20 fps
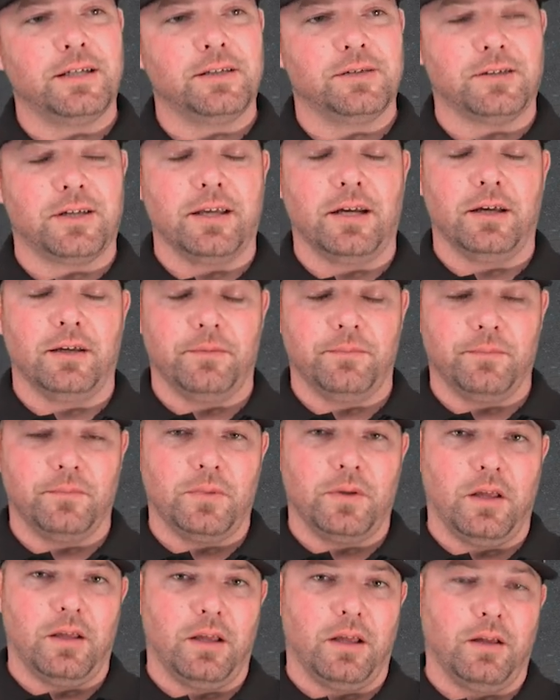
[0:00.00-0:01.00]
it's going
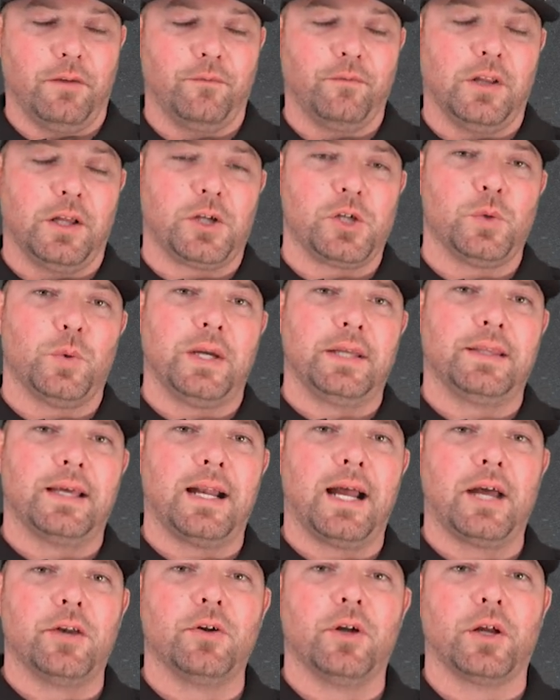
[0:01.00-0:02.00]
to fluctuate that
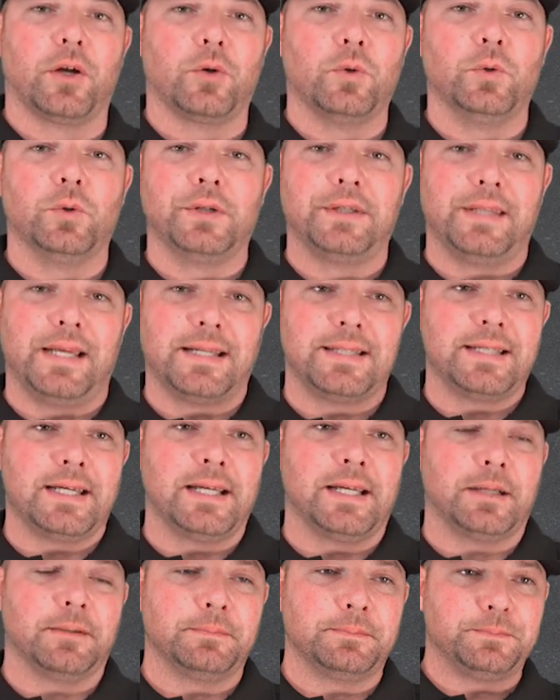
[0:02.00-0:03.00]
hydraulic oil in that
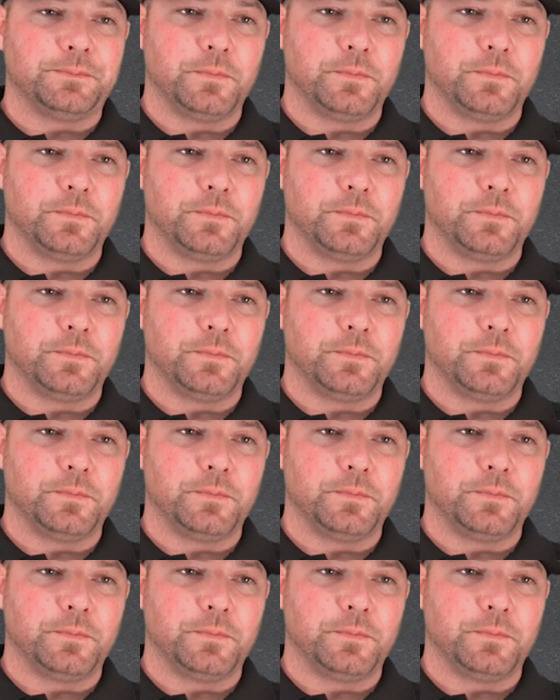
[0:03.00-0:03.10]
tank.